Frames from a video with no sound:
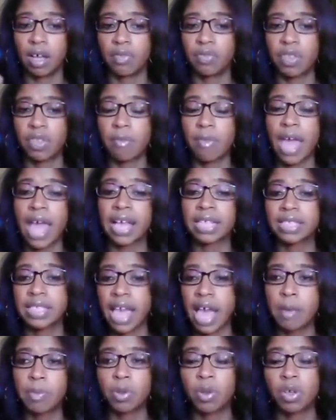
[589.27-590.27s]
the max
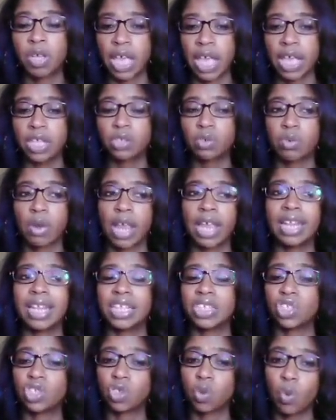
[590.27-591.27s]
capital gains rate
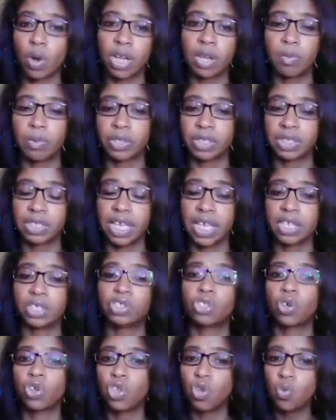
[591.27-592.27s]
is 20%.
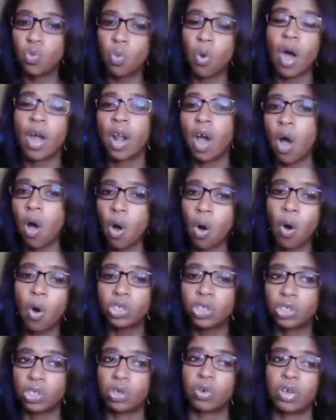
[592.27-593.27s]
So you want to
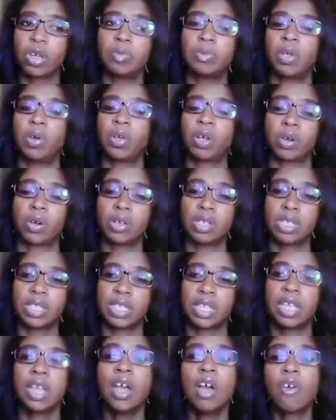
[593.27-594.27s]
hold your
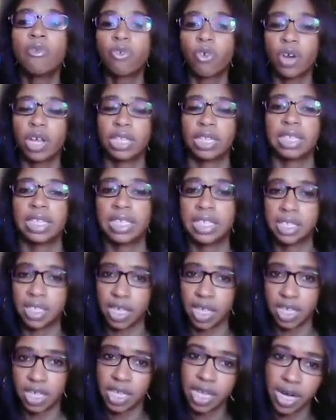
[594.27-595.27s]
cryptocurrency for at least
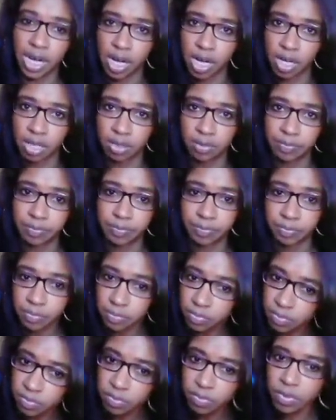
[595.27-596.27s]
a year.
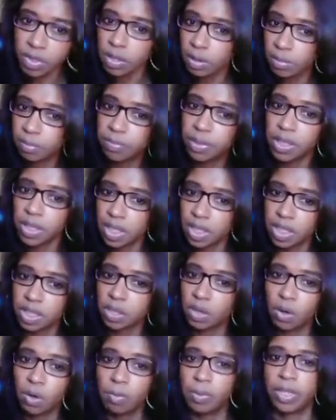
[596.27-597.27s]

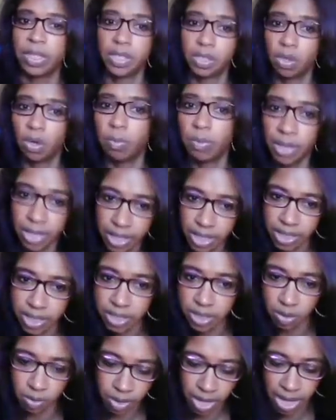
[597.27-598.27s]
Please, oh, please, oh,
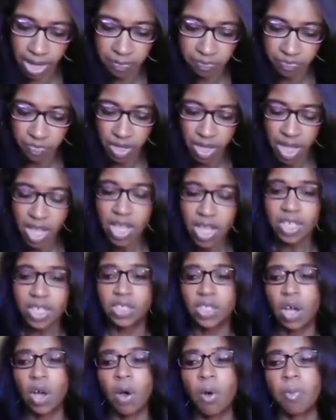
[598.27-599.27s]
please. Okay.
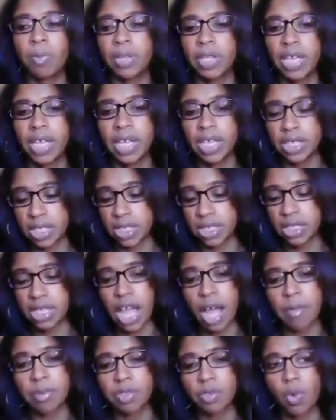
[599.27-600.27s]
So please
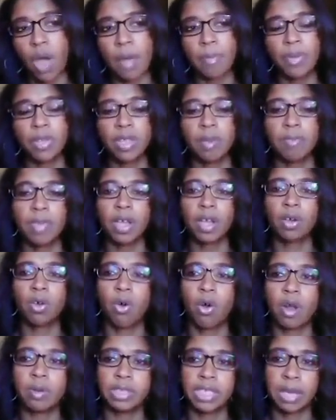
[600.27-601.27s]
stop swiping your
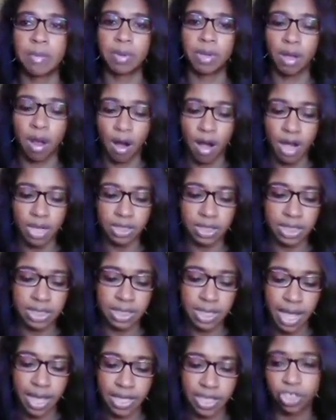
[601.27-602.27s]
Bitcoin debit card
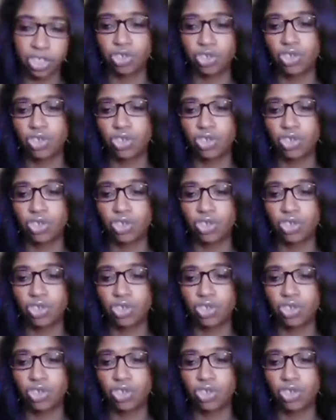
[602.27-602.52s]
just like it's your